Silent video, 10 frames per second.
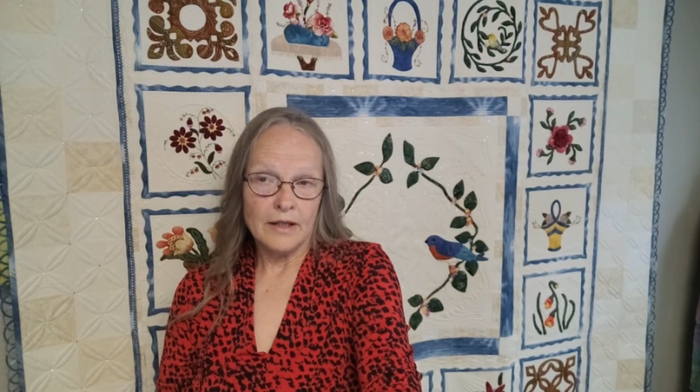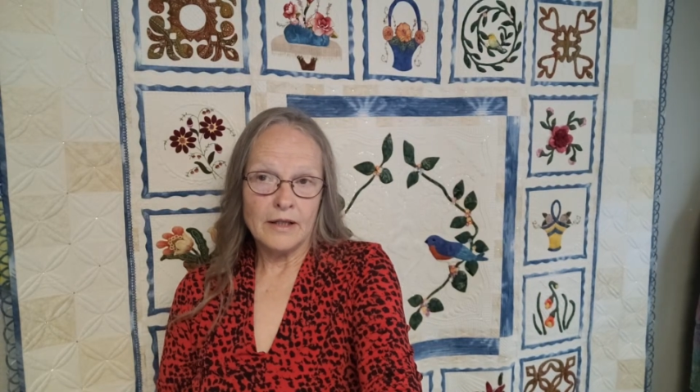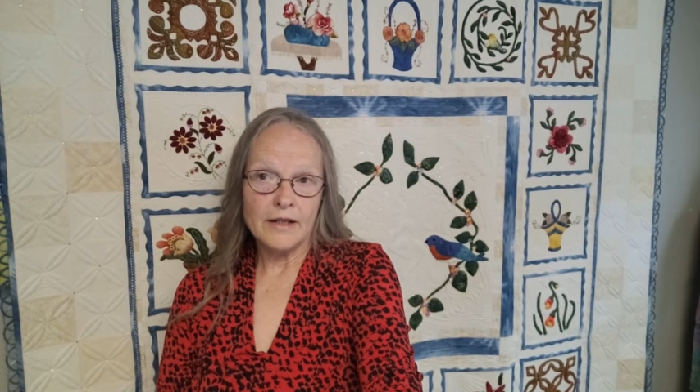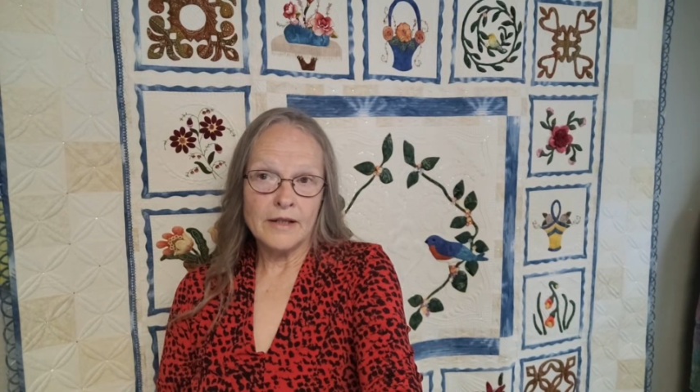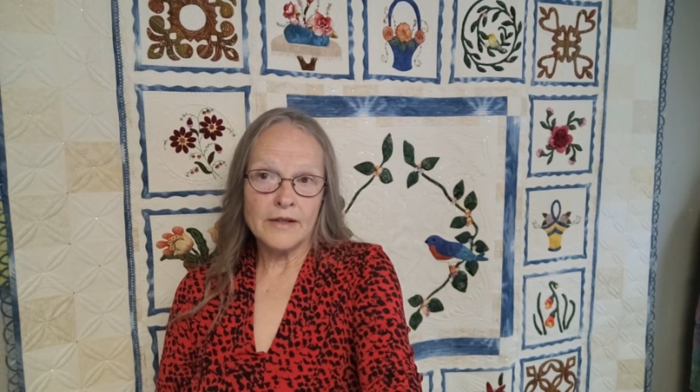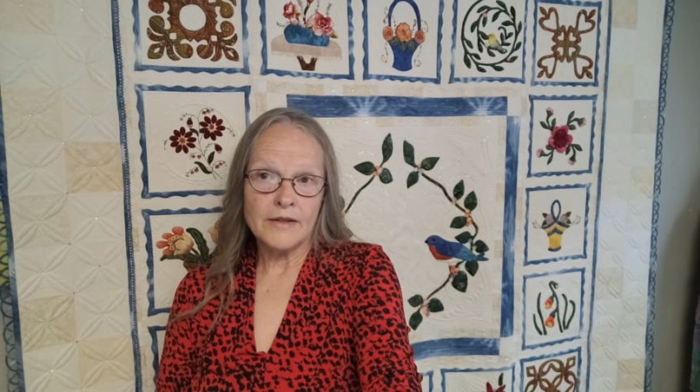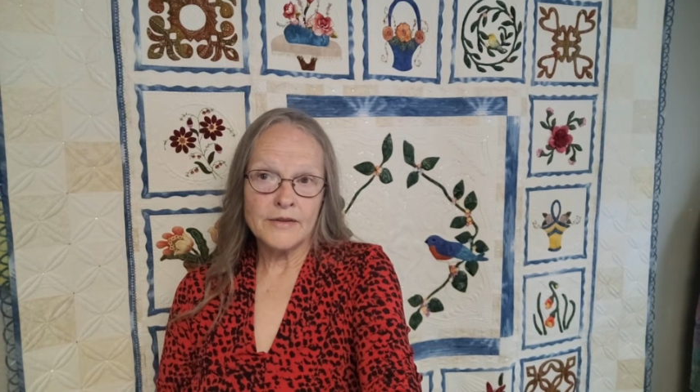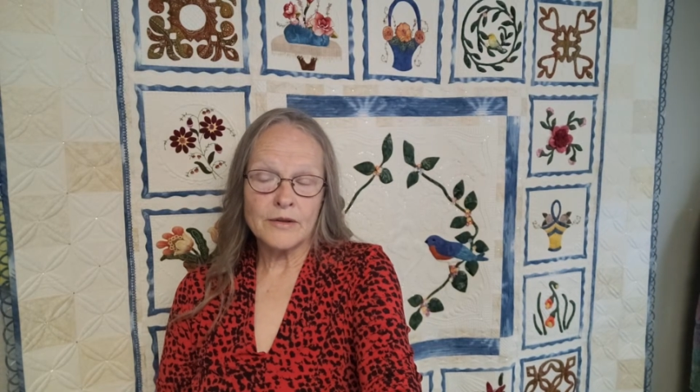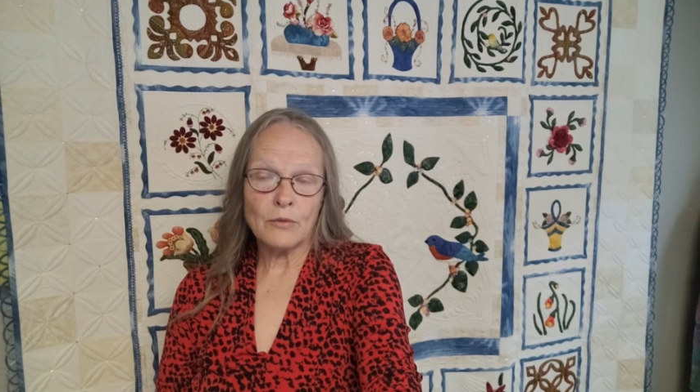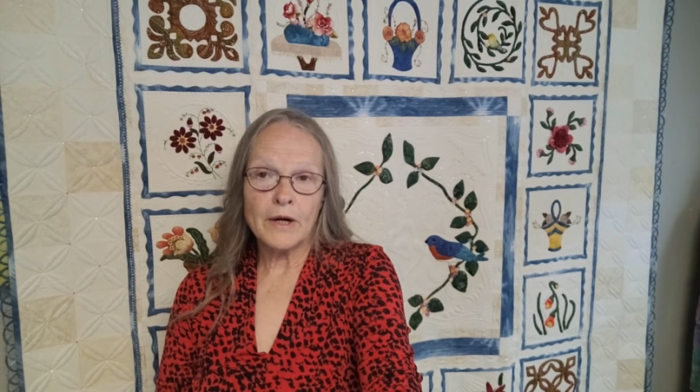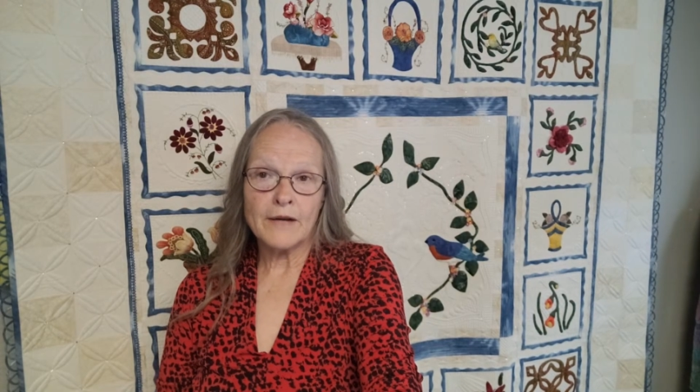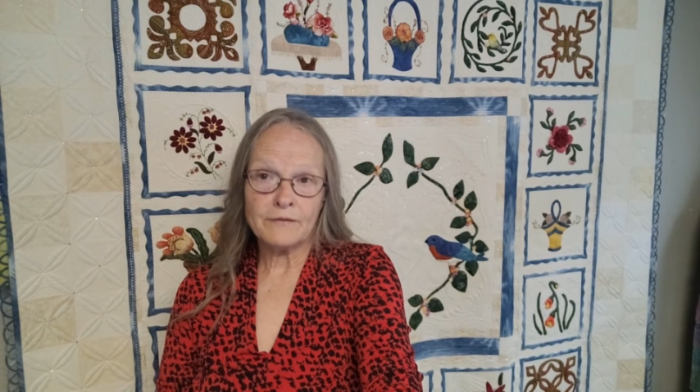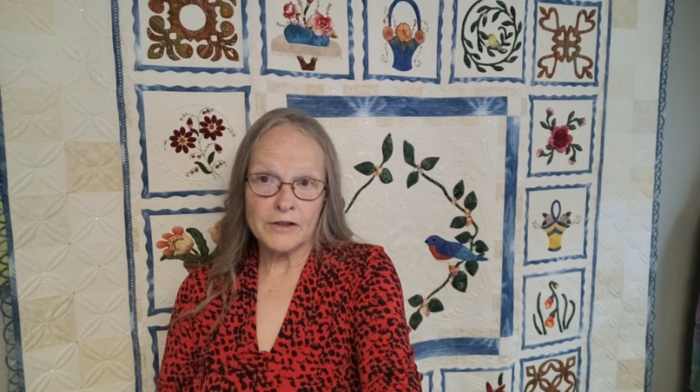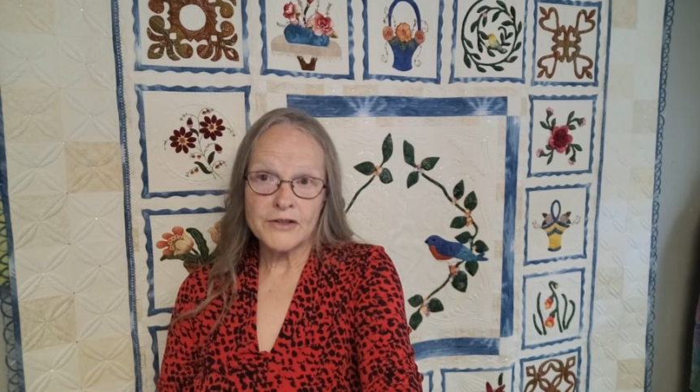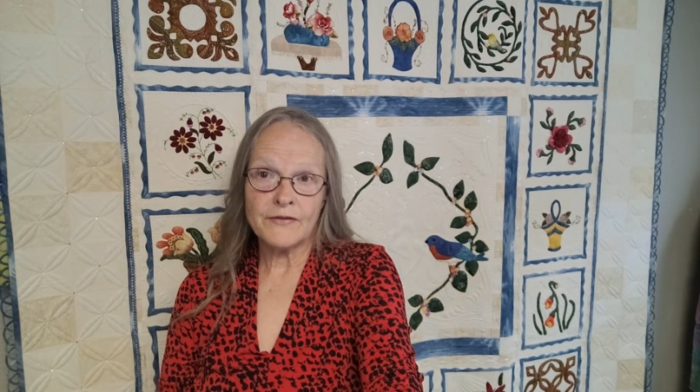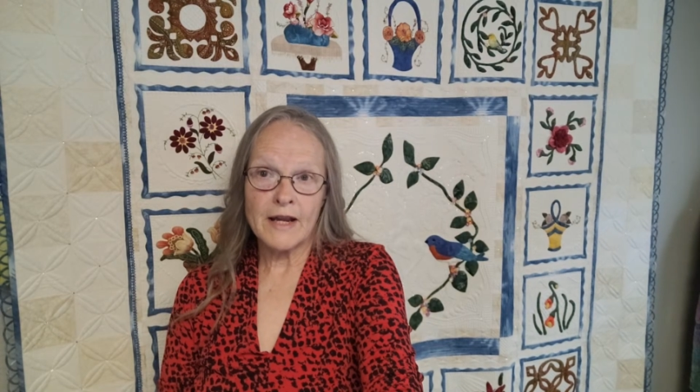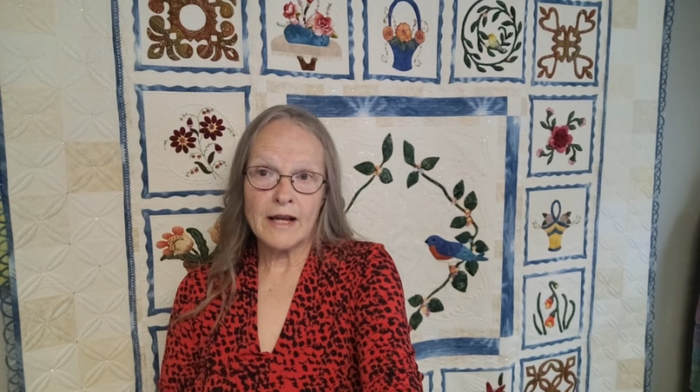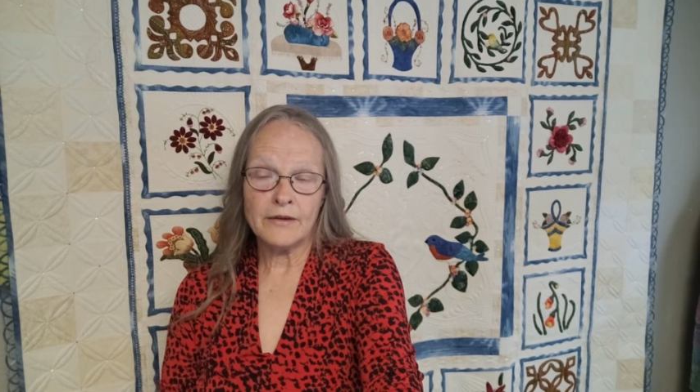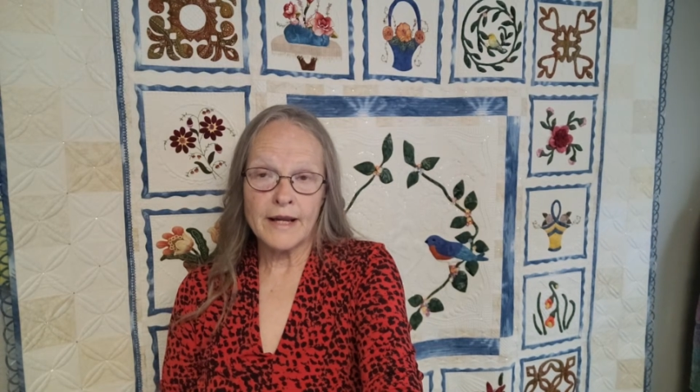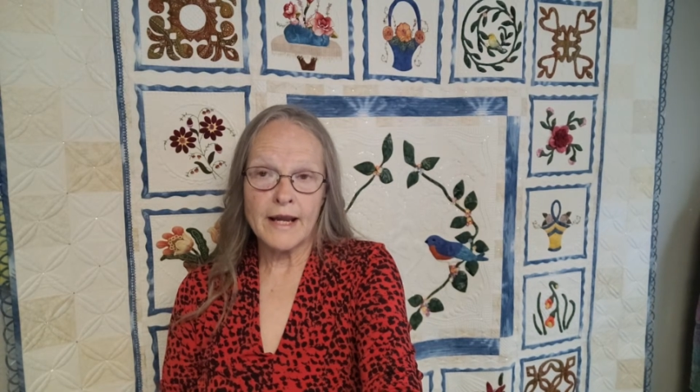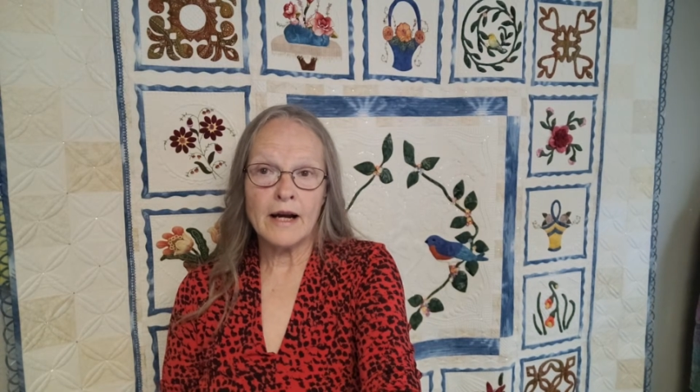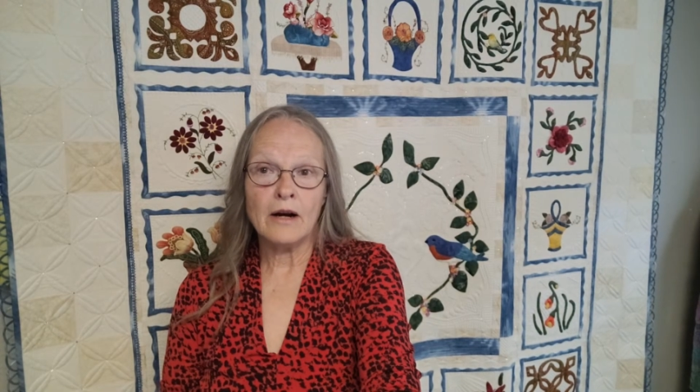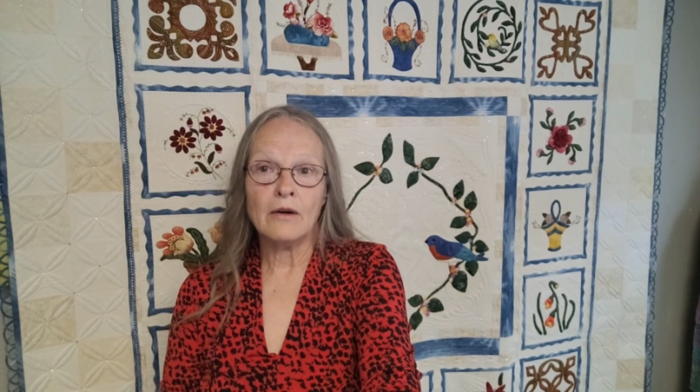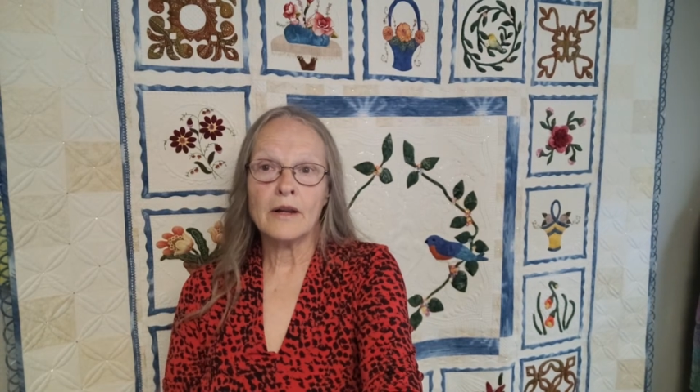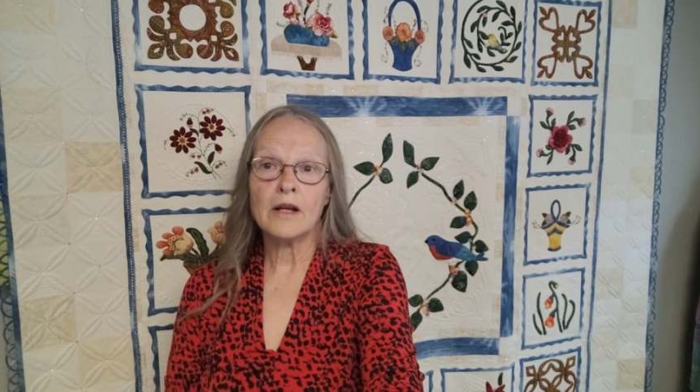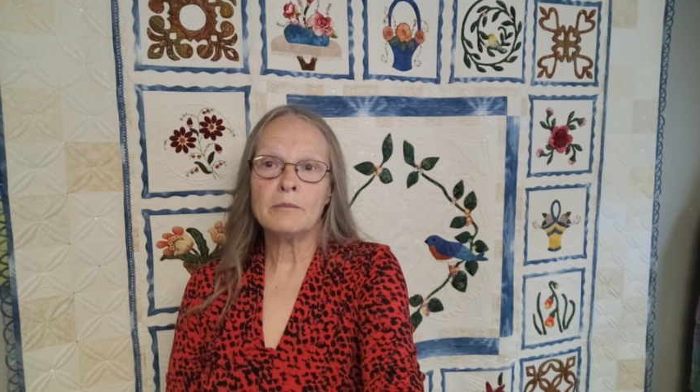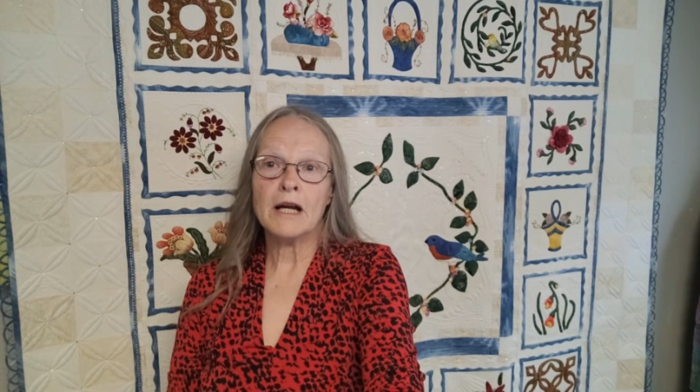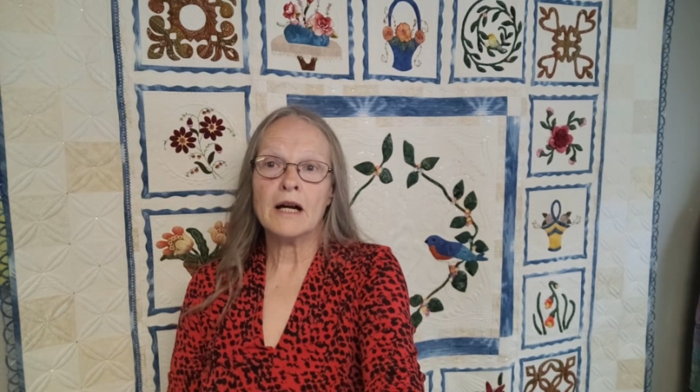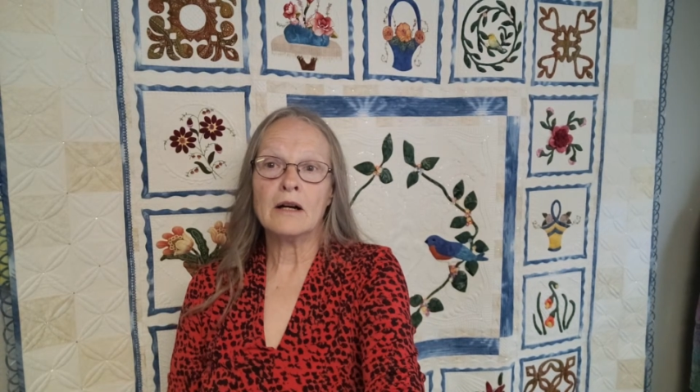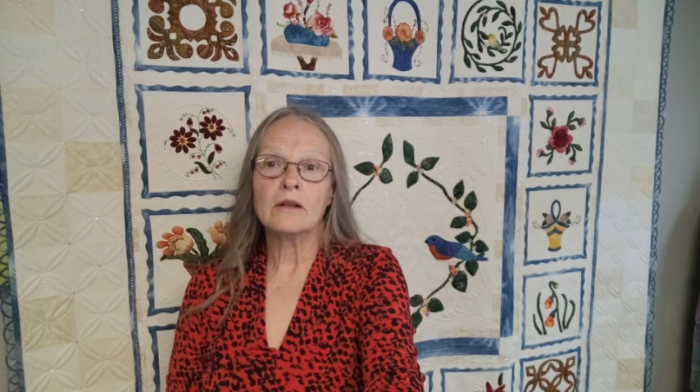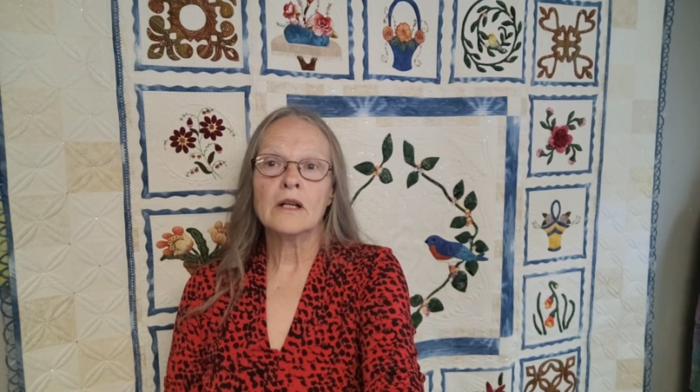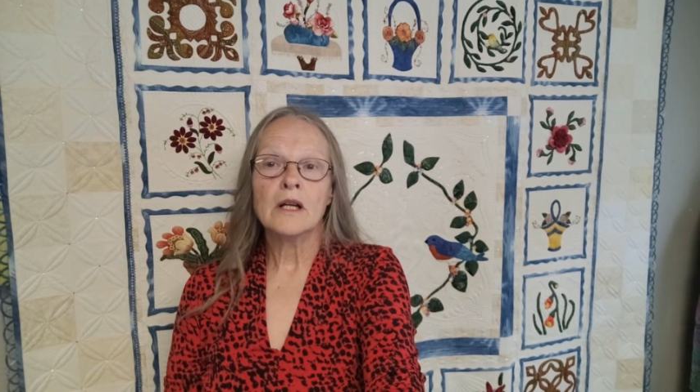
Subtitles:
is when I first found out about